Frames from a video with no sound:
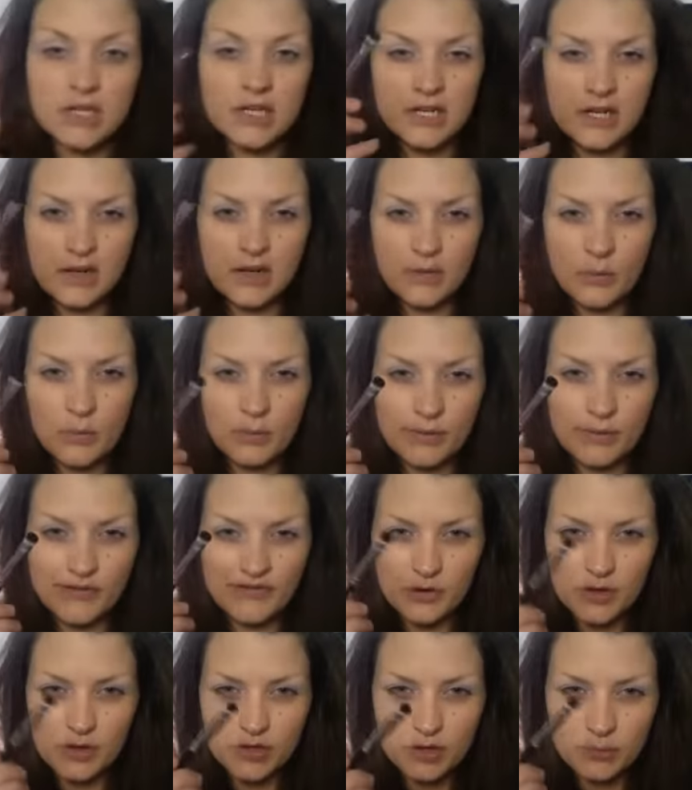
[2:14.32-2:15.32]
Now
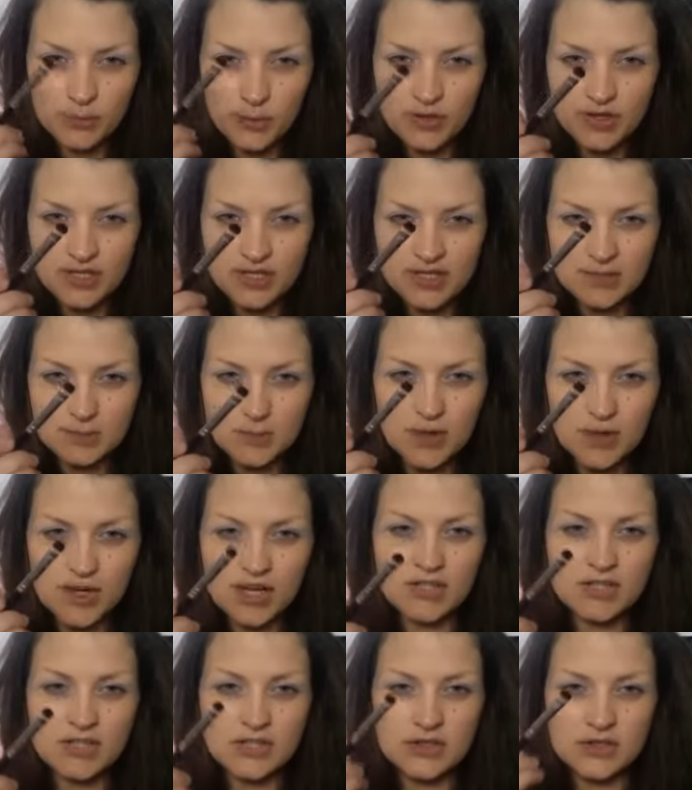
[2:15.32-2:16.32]
before you put this
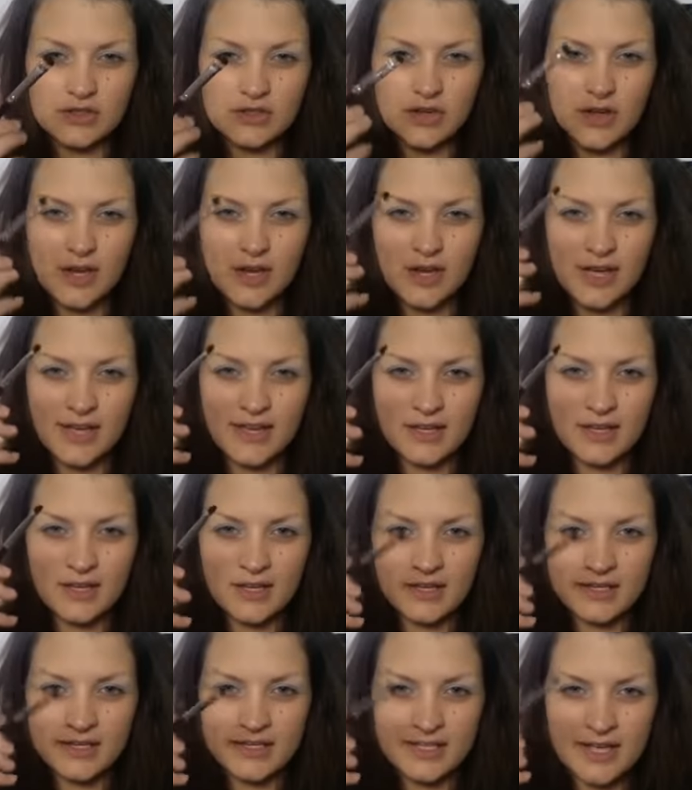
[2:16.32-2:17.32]
product onto your eye,
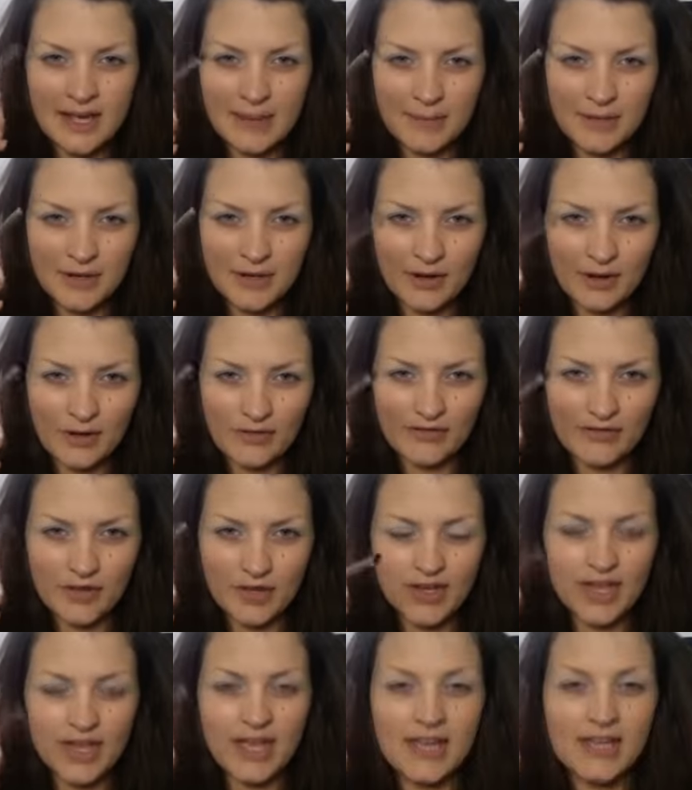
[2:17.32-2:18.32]
tap it off,
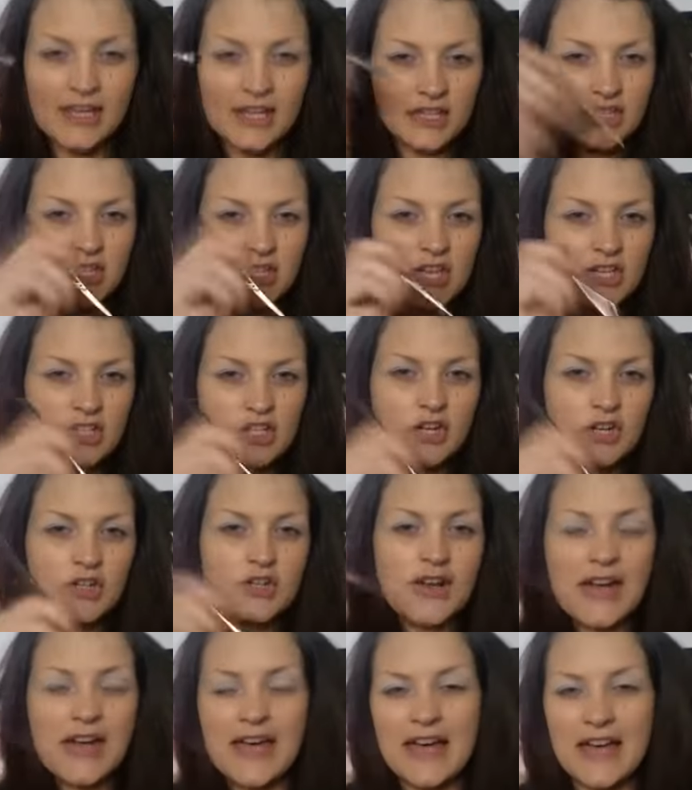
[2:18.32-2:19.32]
okay? Touch it on
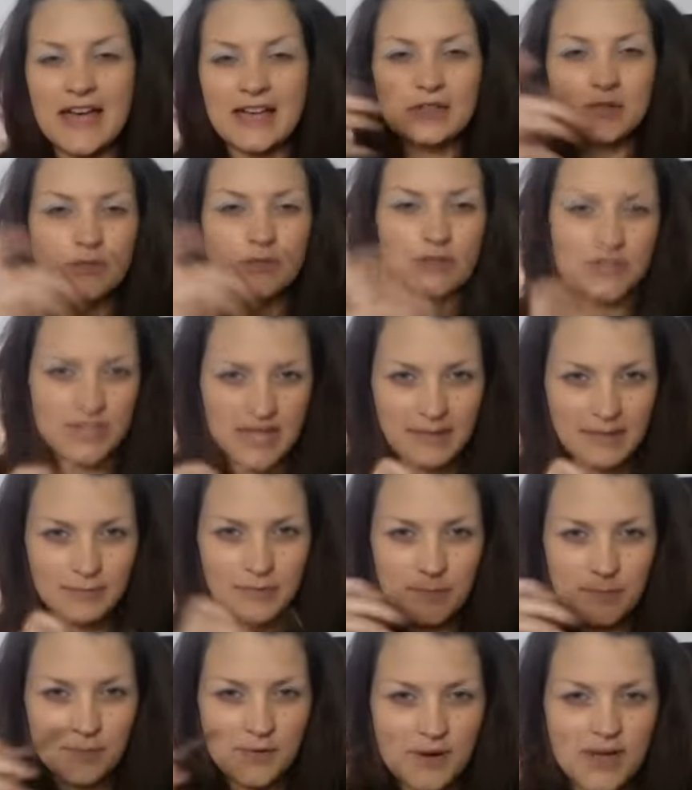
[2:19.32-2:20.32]
your hand or tap
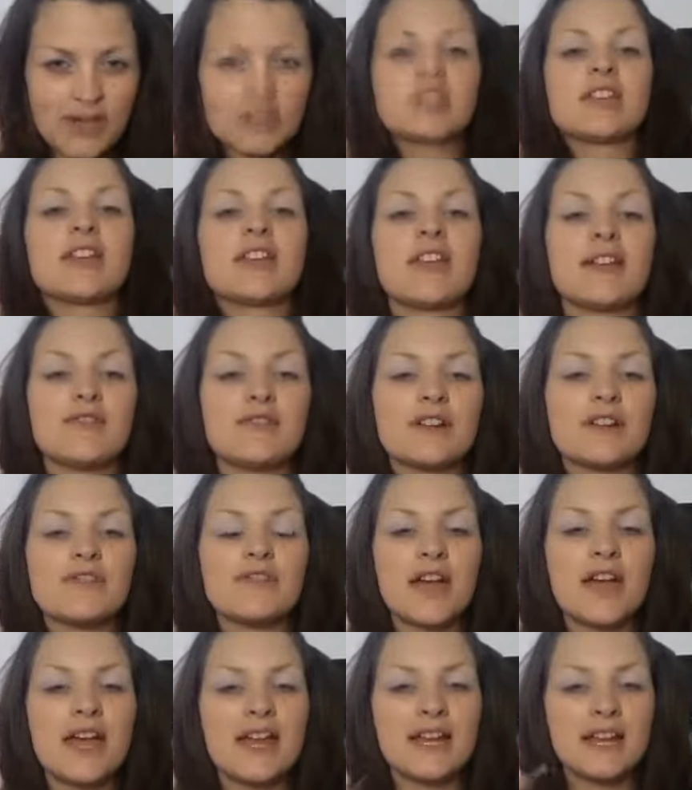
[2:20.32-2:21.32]
the brush to get rid
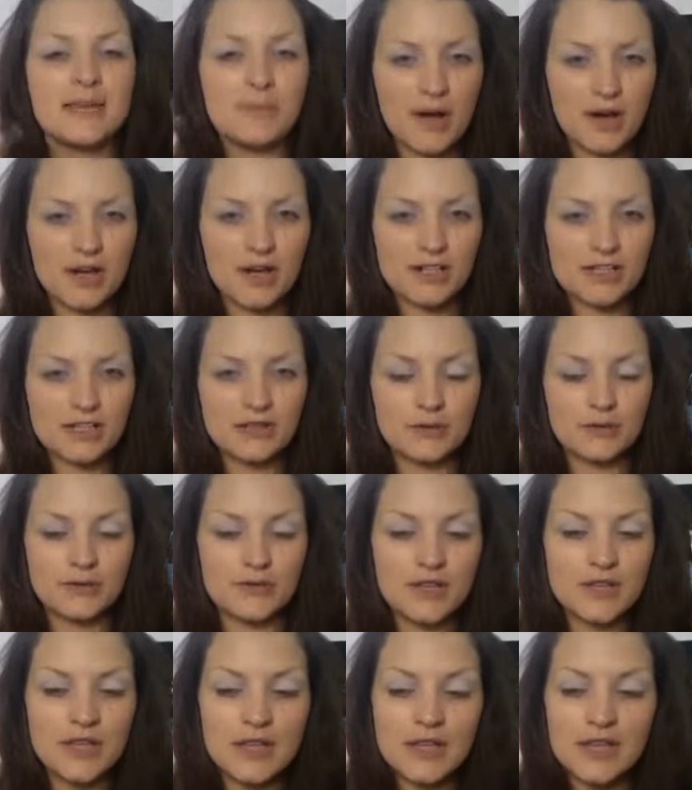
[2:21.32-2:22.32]
of any
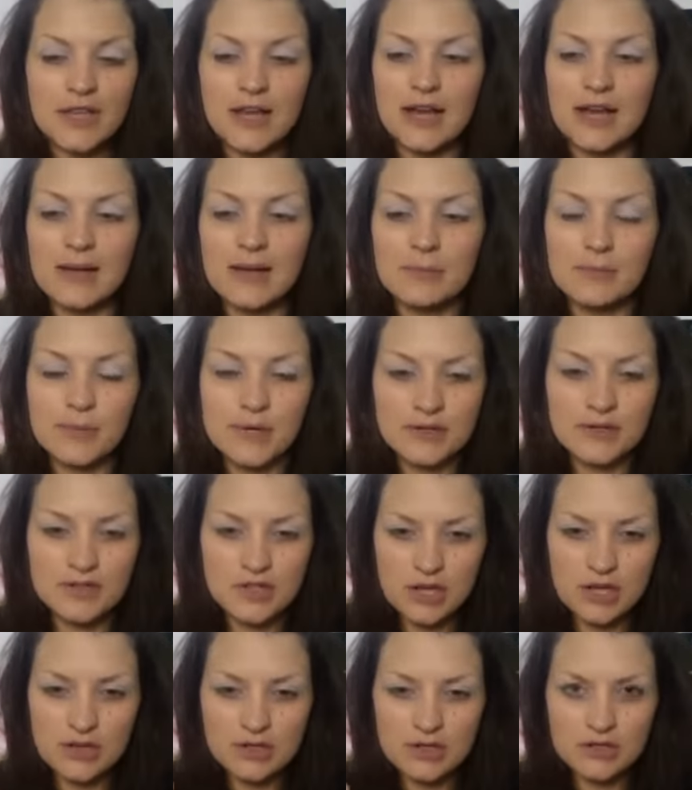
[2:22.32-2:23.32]
particles um, because
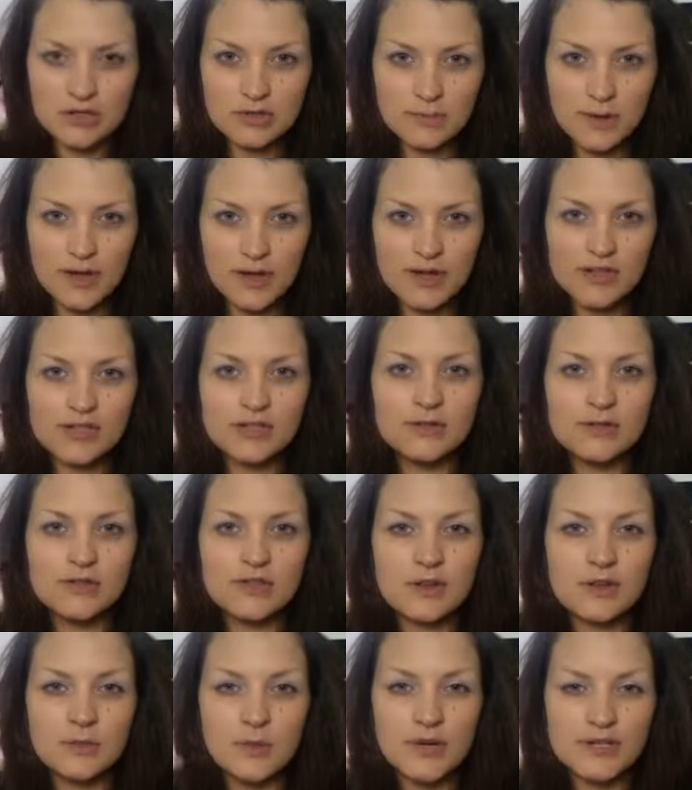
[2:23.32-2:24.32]
those loose particles
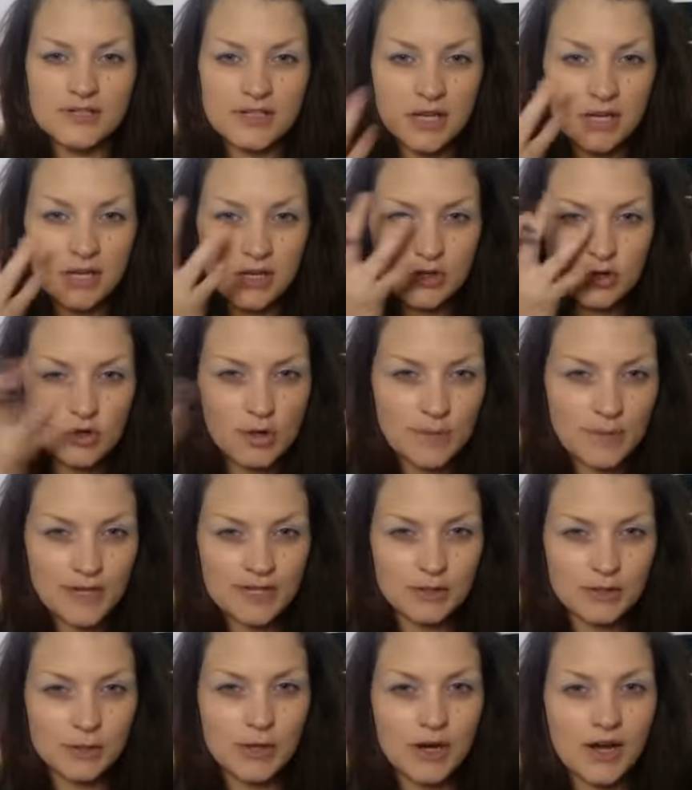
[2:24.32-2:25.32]
are the ones that are going to drop
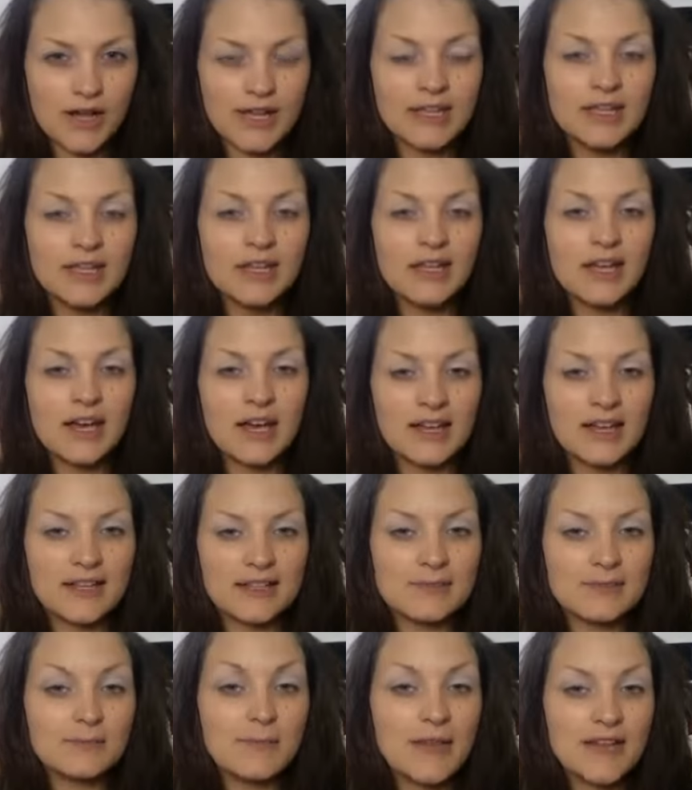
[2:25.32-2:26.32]
under your eye
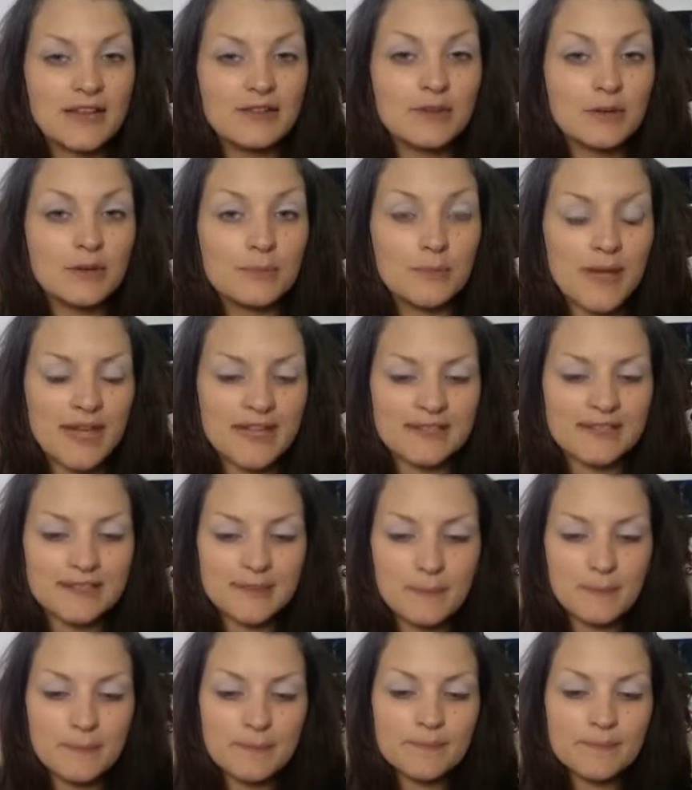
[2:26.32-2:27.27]
and make a real mess.